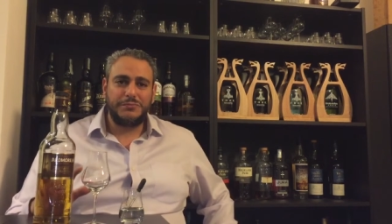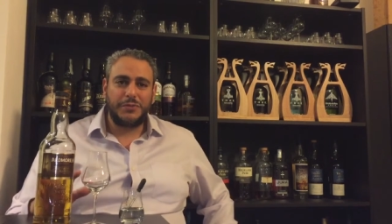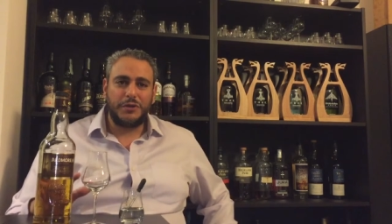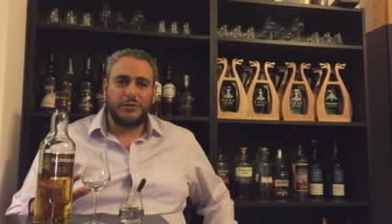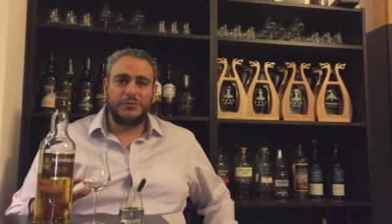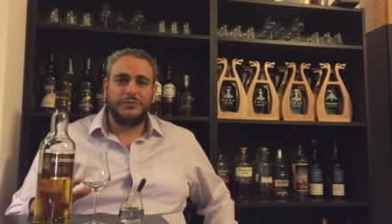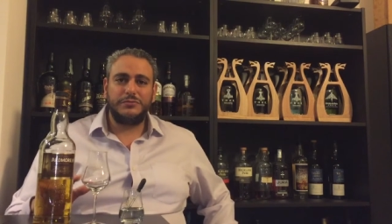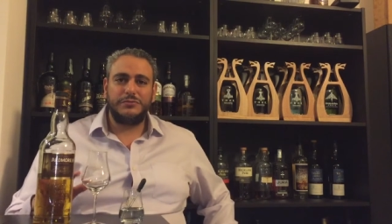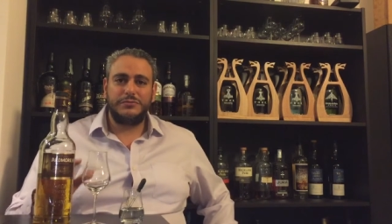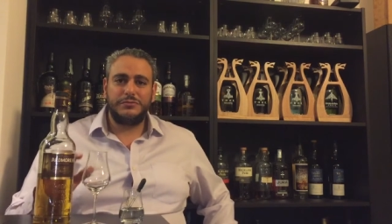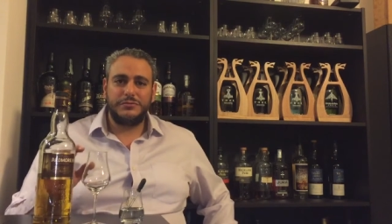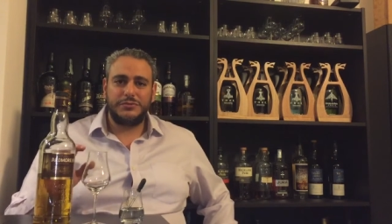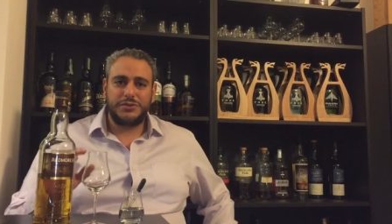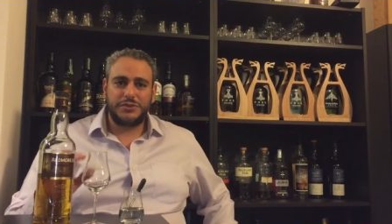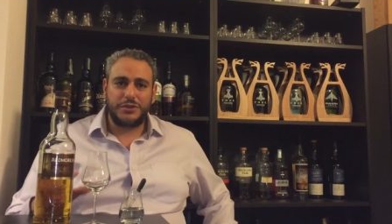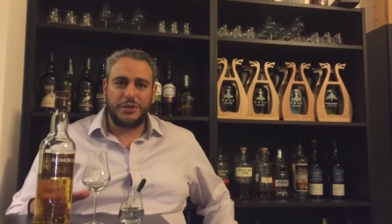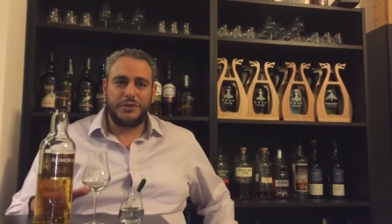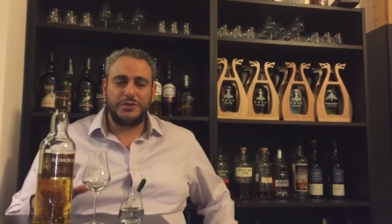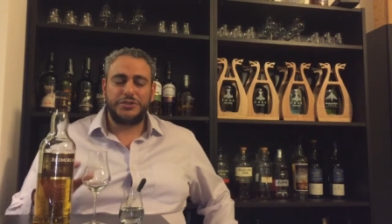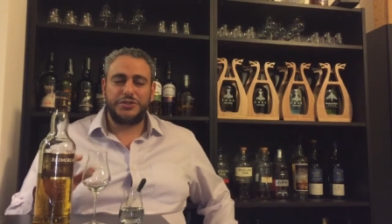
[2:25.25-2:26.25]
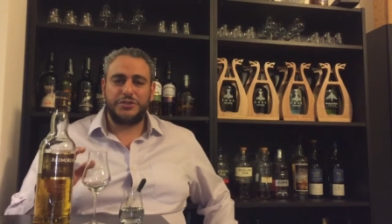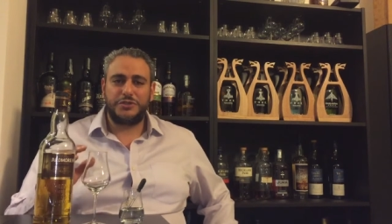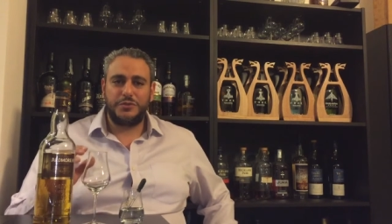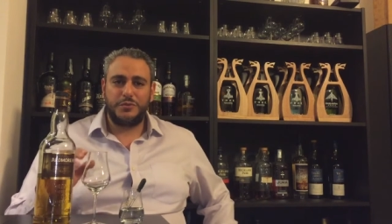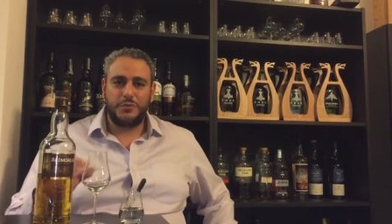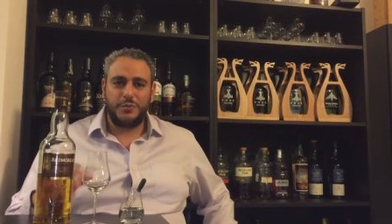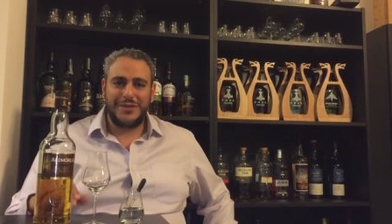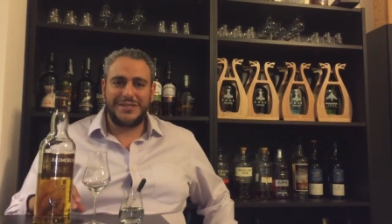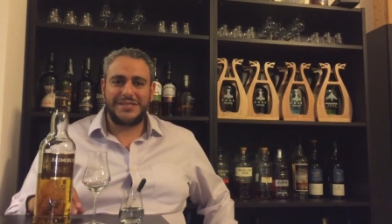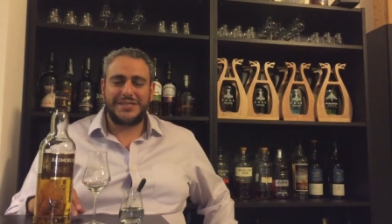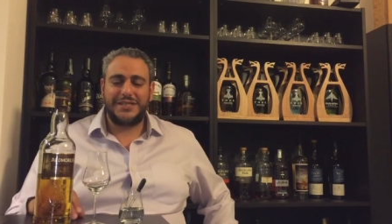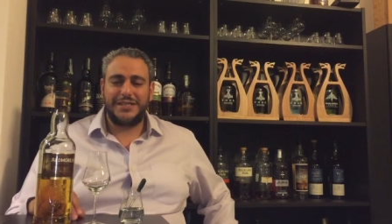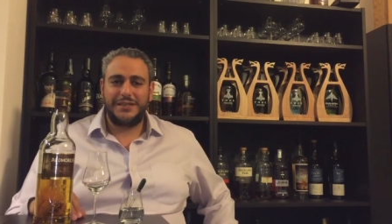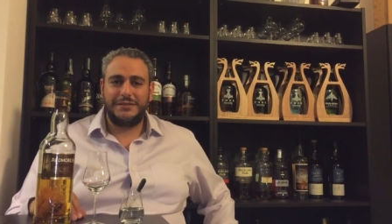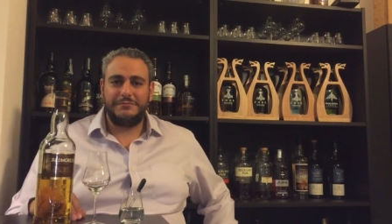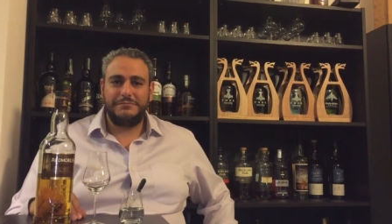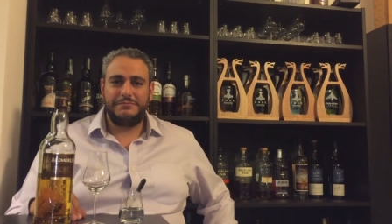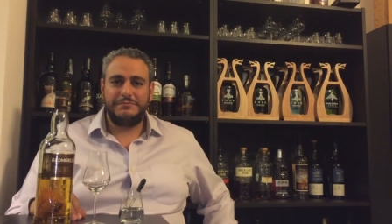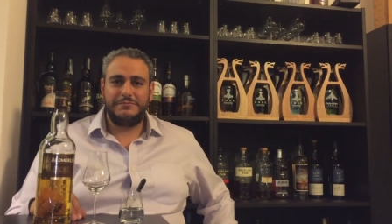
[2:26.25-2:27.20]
malt Scotch whiskey.